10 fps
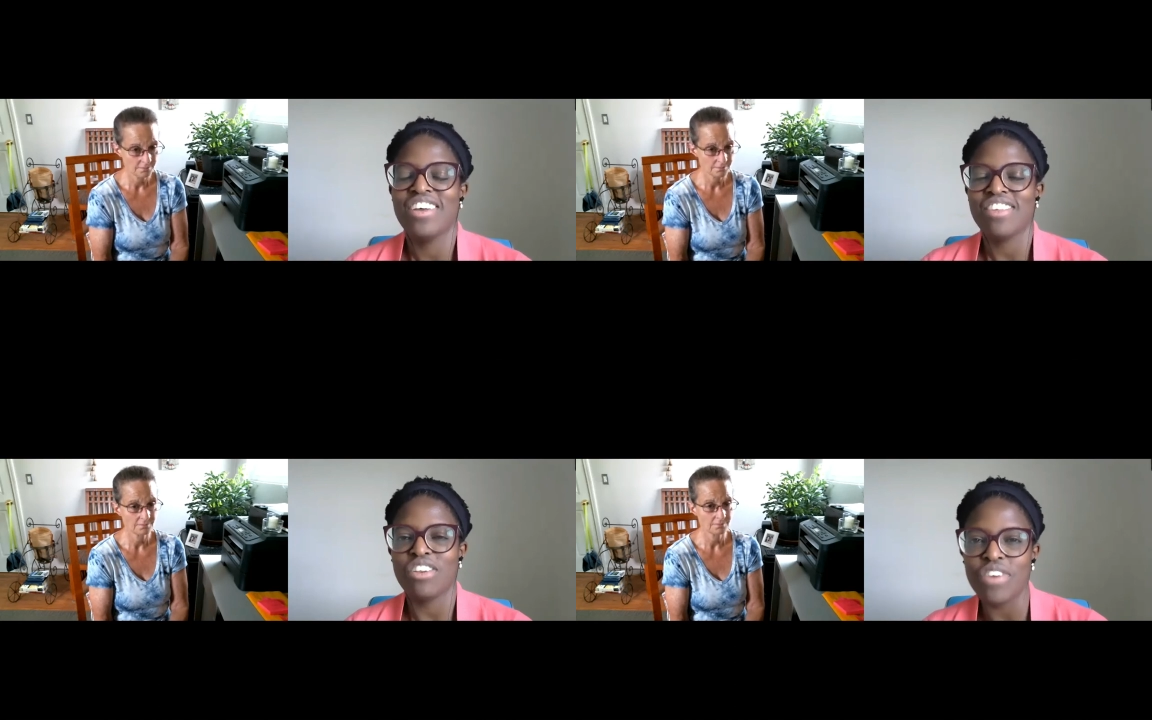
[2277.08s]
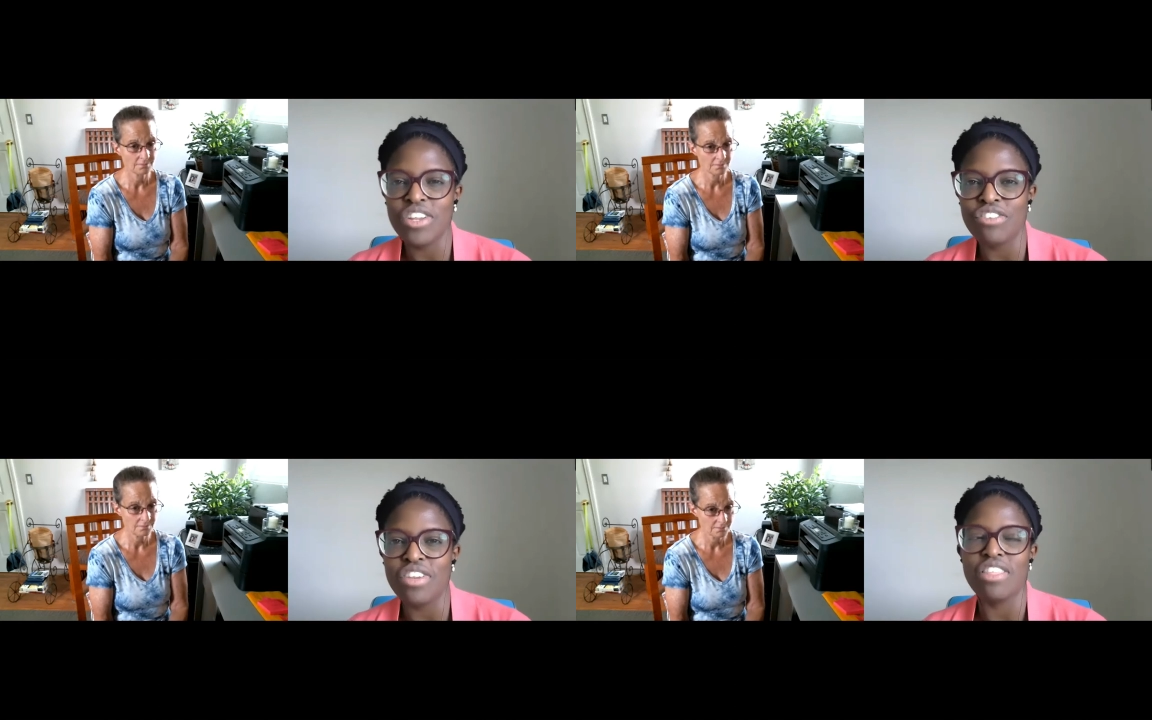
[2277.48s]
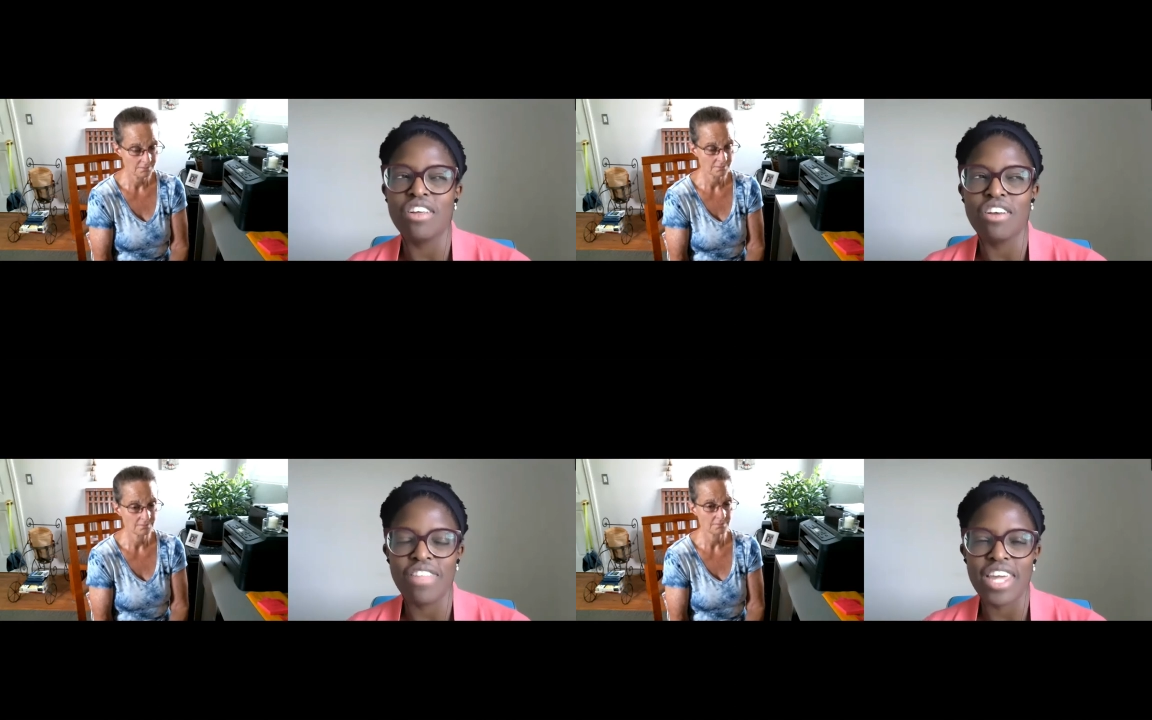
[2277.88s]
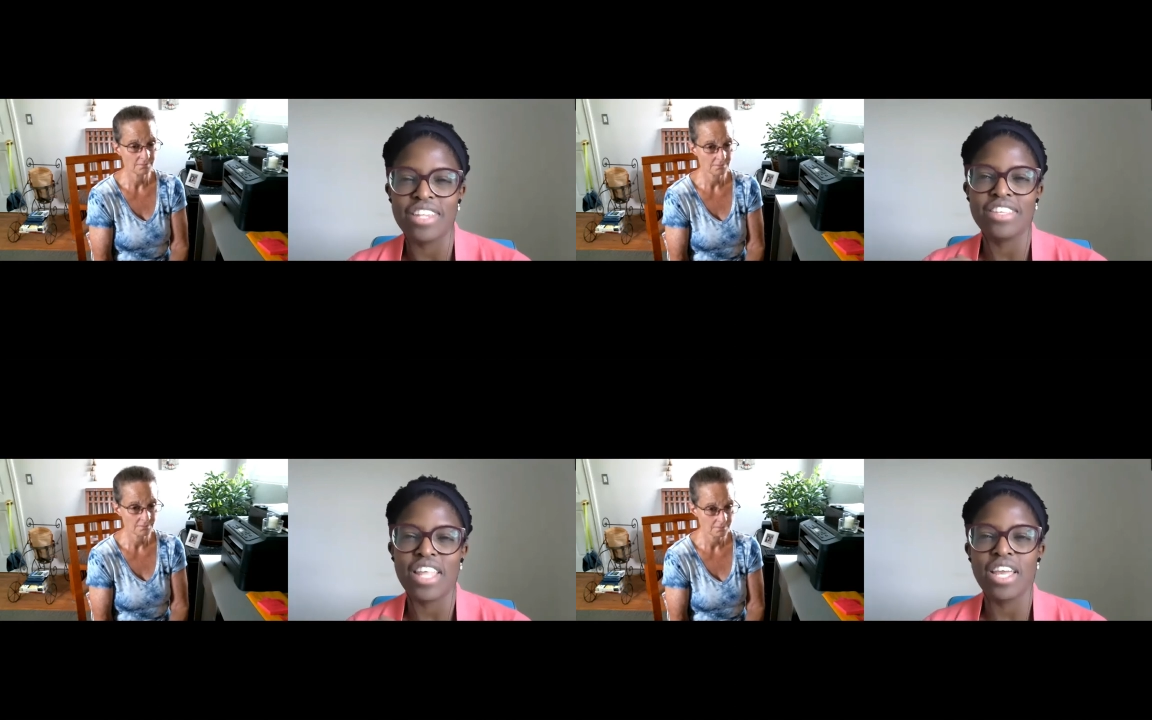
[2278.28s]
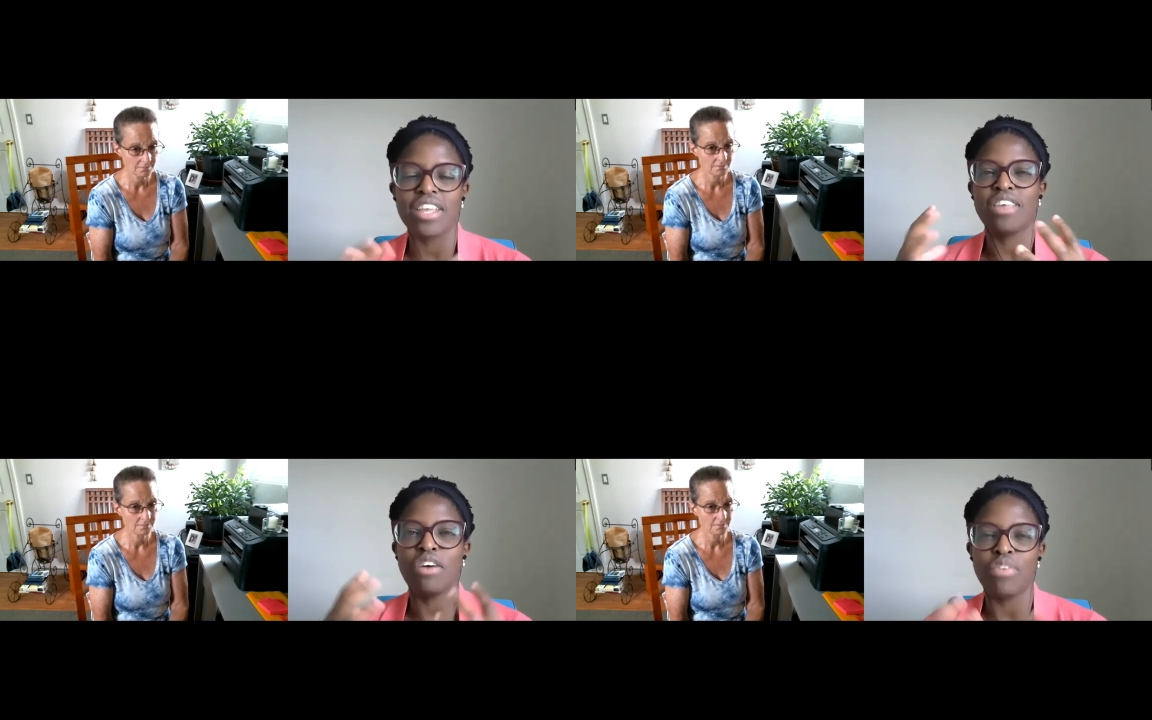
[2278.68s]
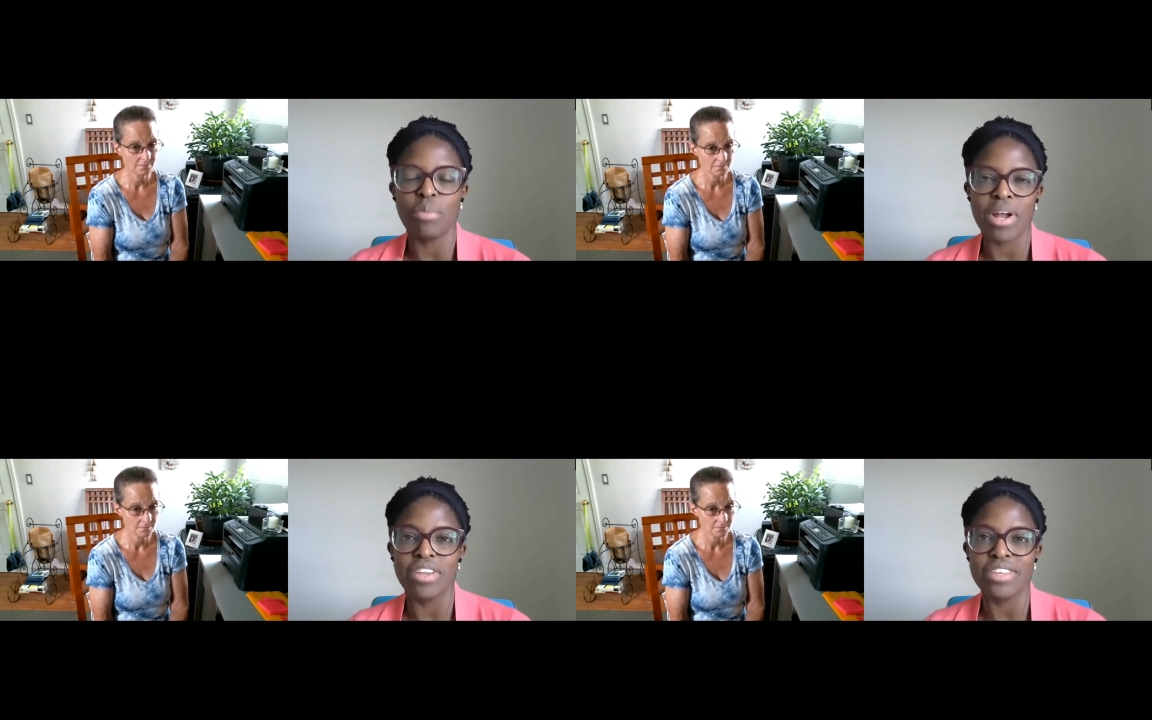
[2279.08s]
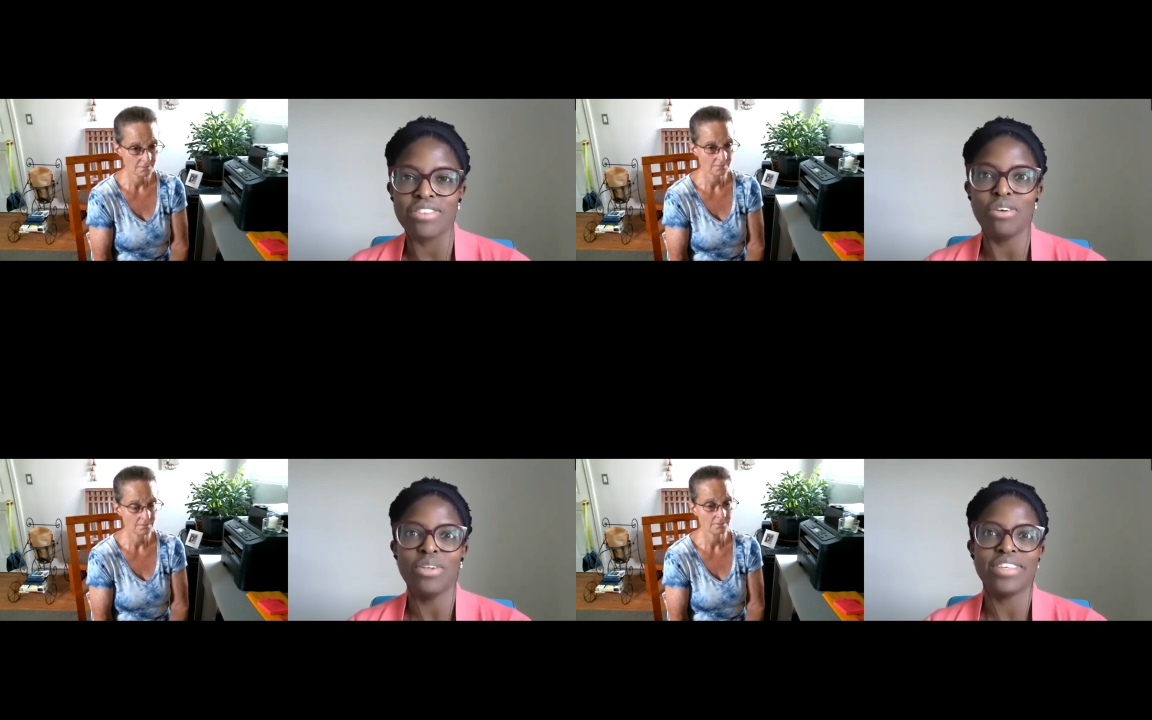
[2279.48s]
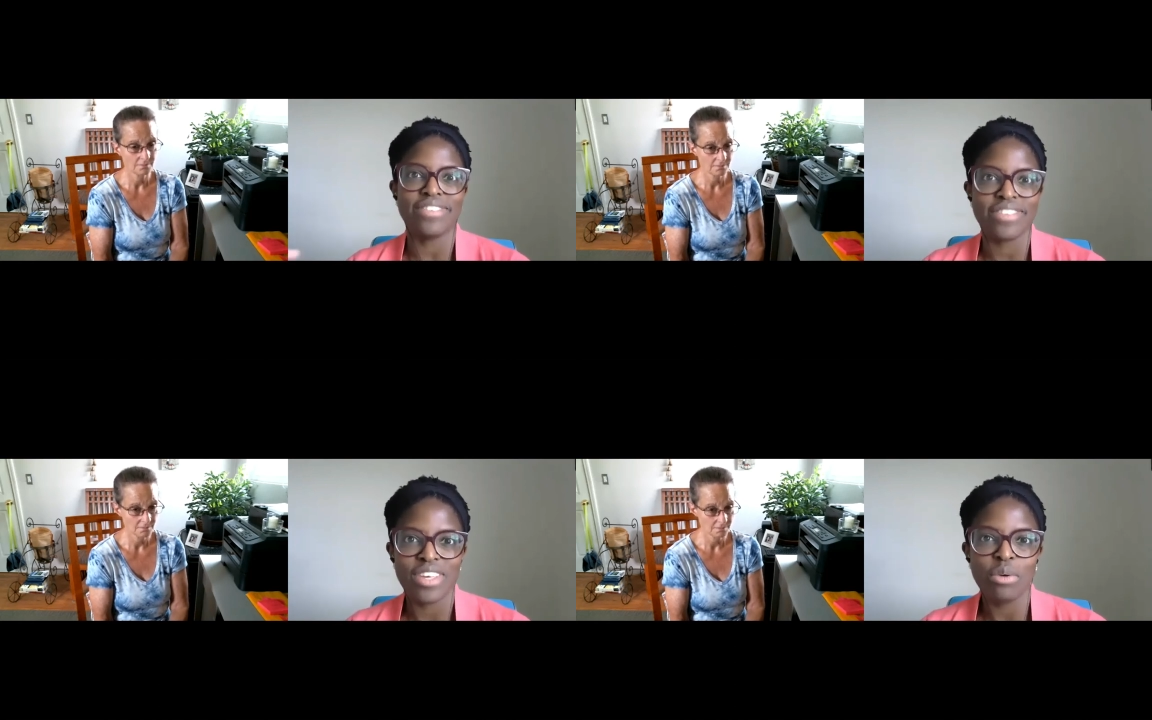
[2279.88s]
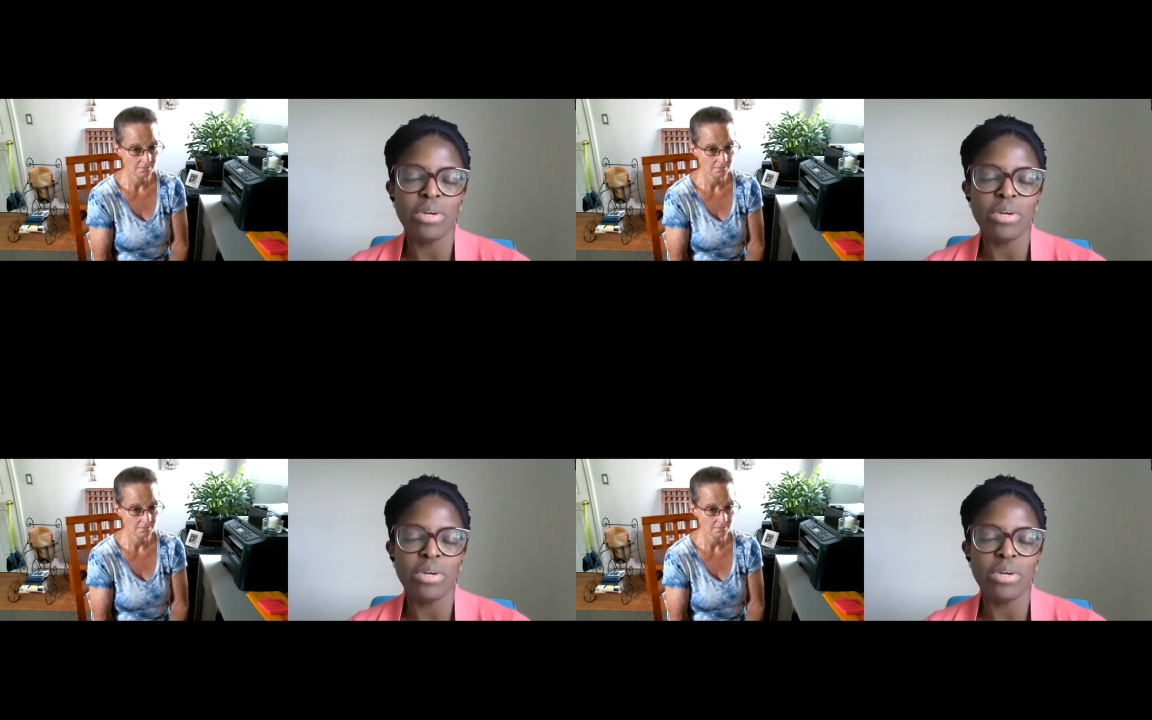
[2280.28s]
Speaker 1: kind of underneath all of that is like self-awareness notice